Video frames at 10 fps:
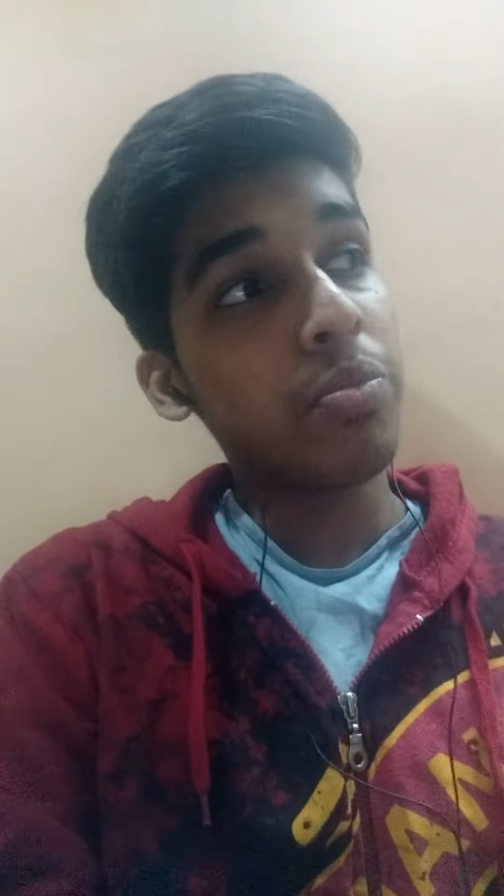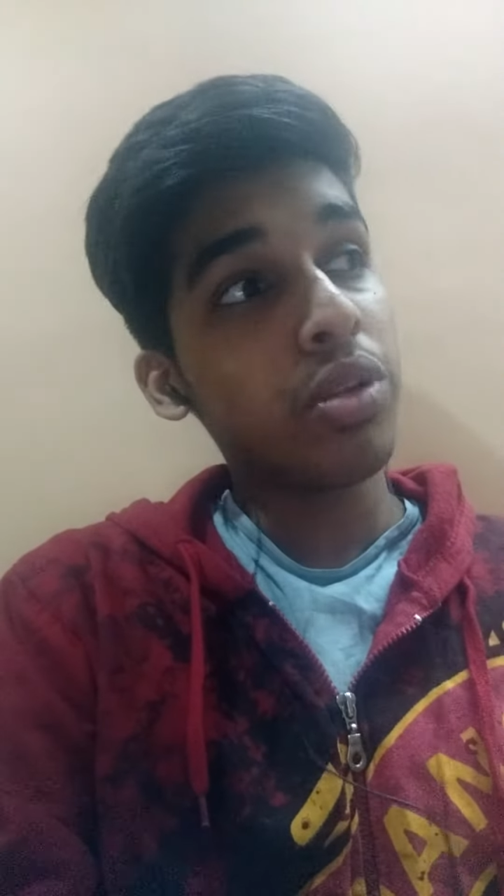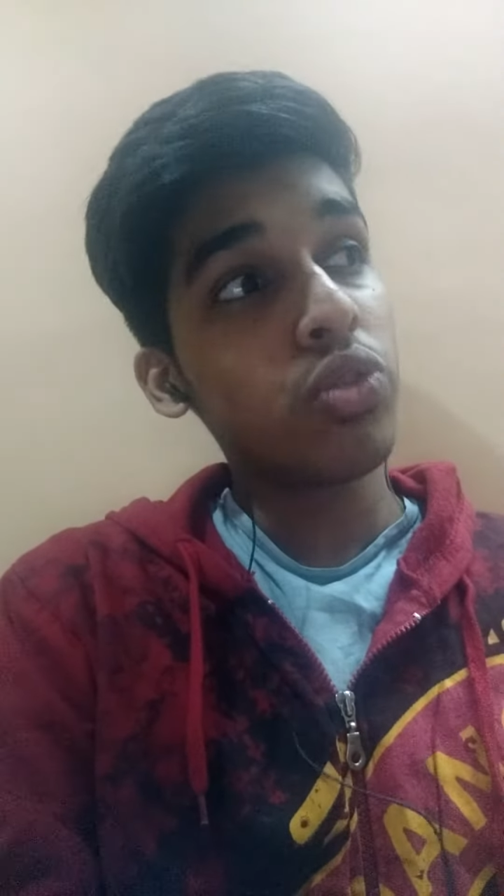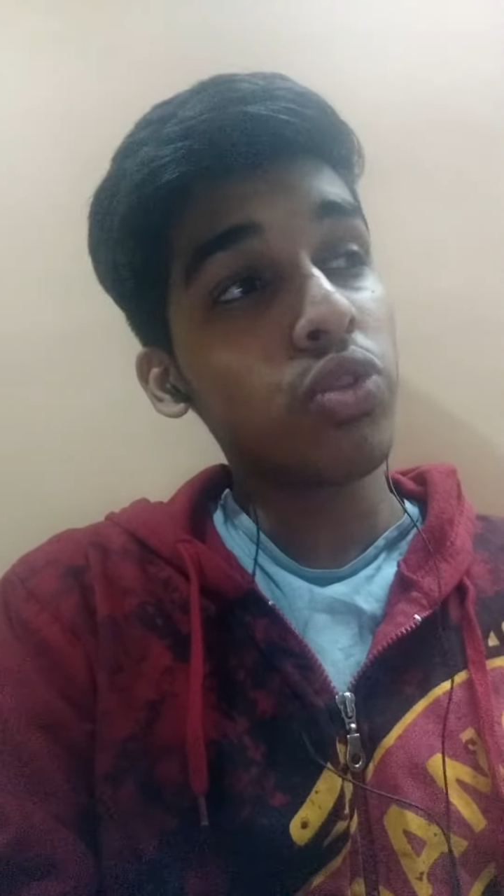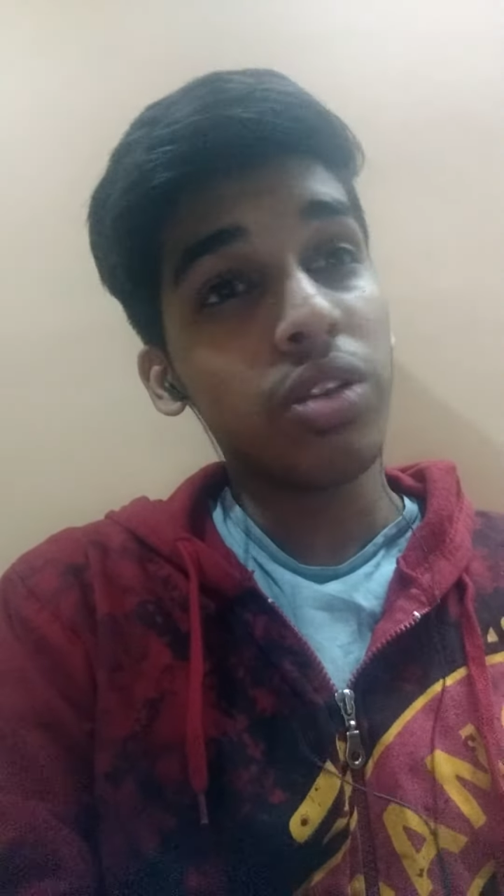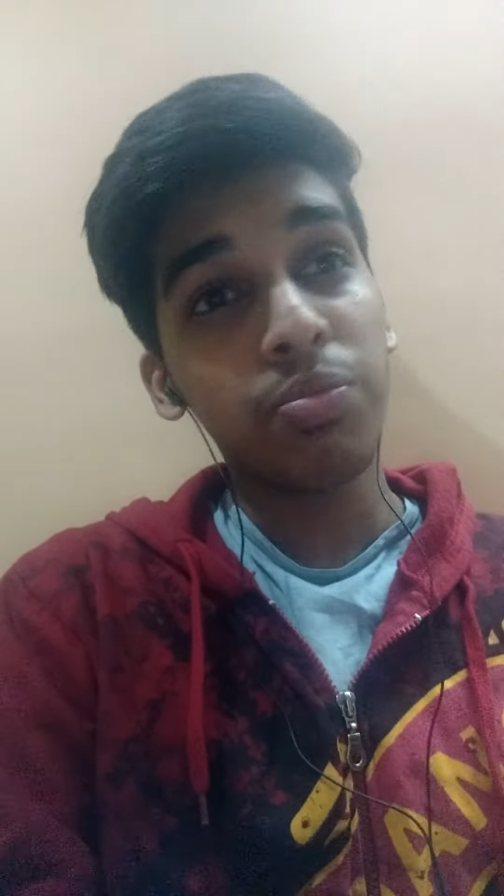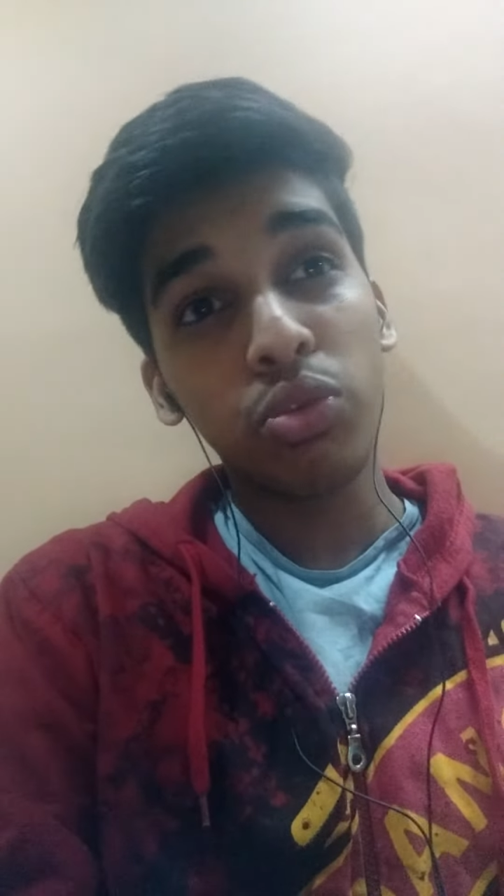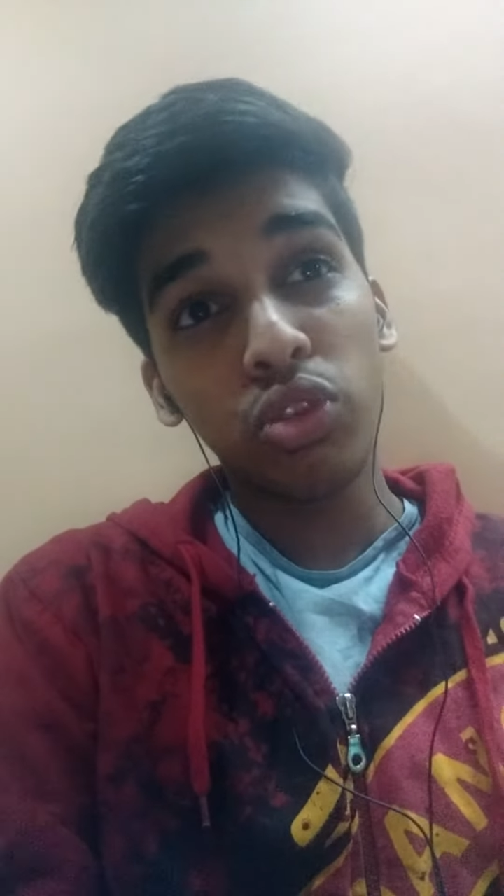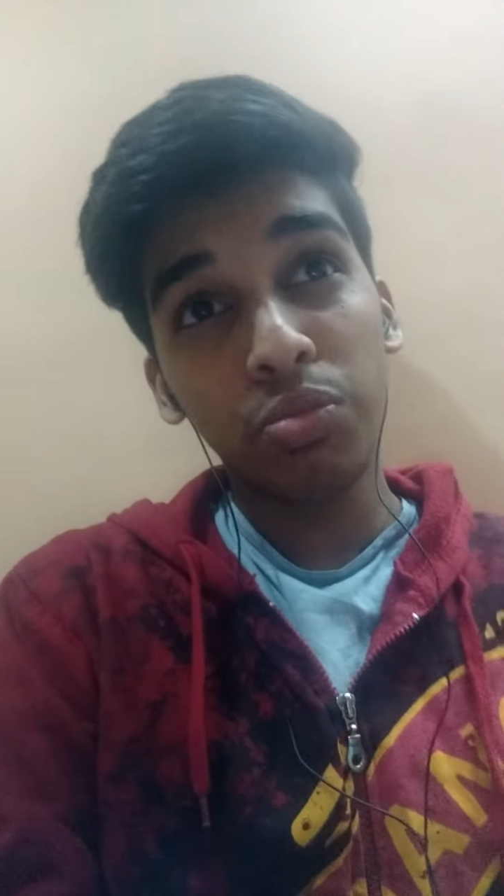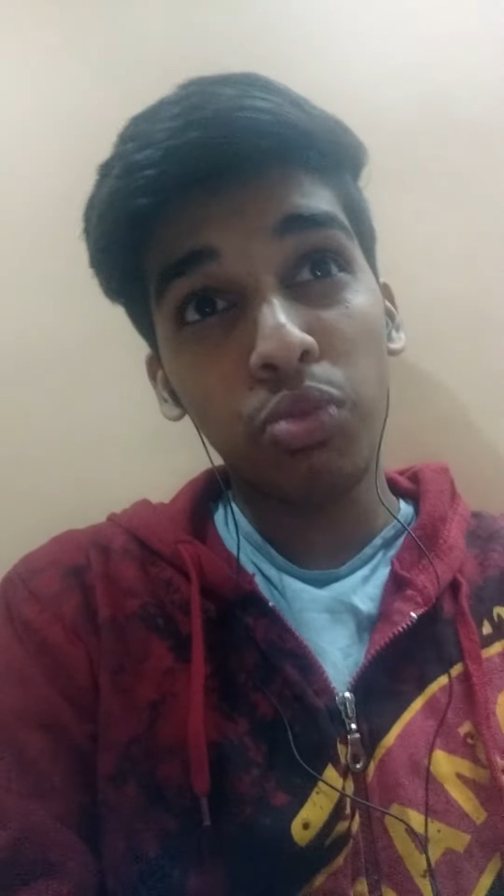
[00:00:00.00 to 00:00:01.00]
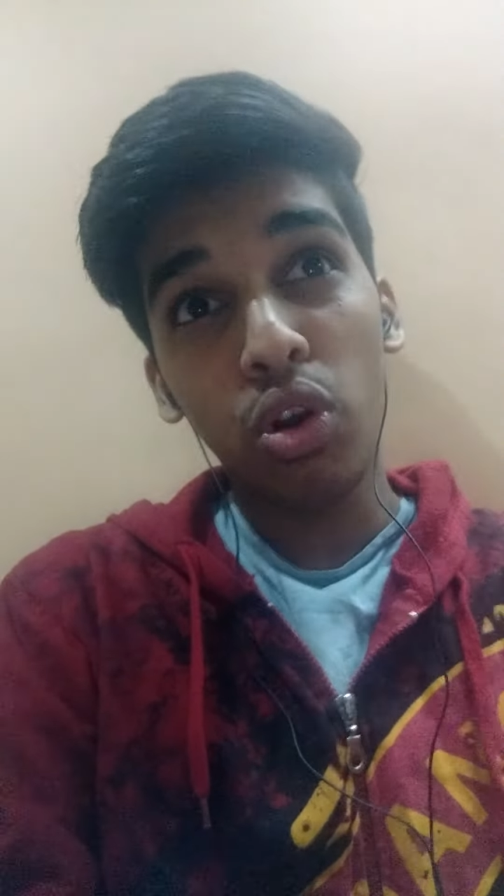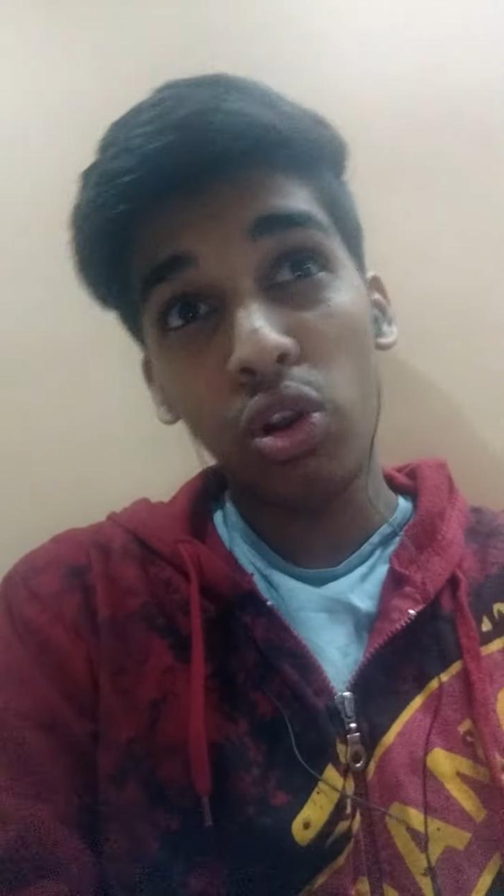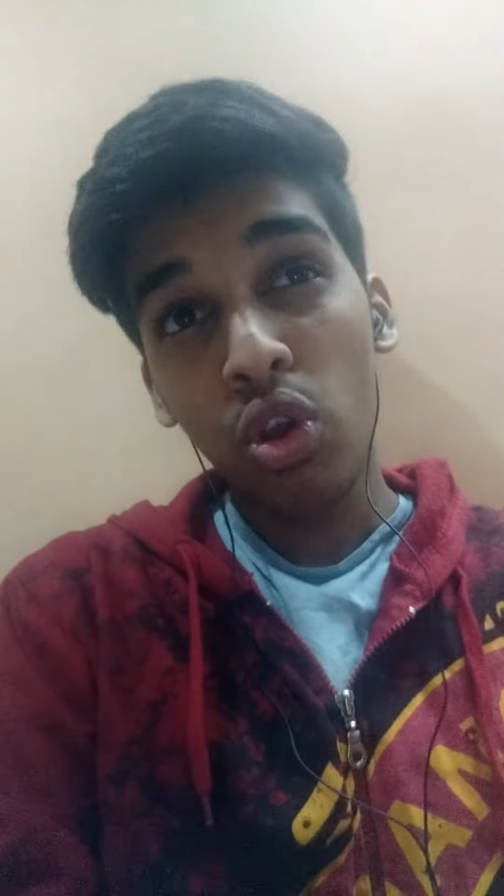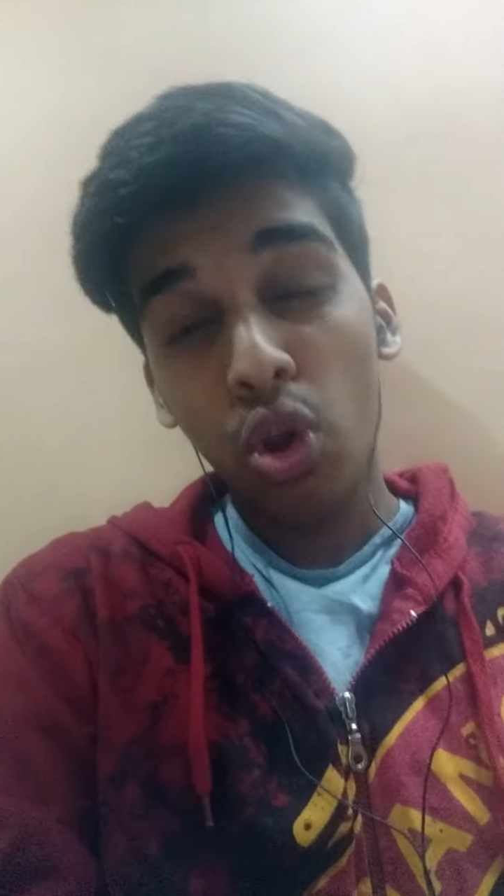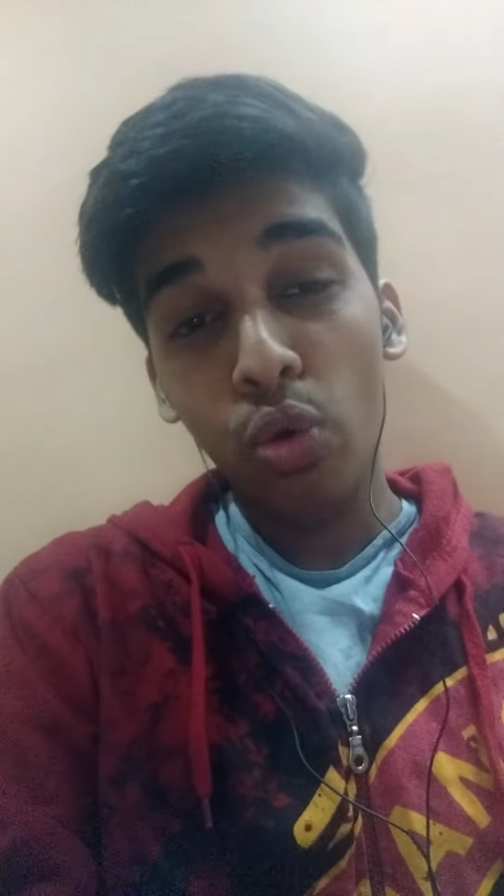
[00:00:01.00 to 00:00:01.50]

But you can put the ball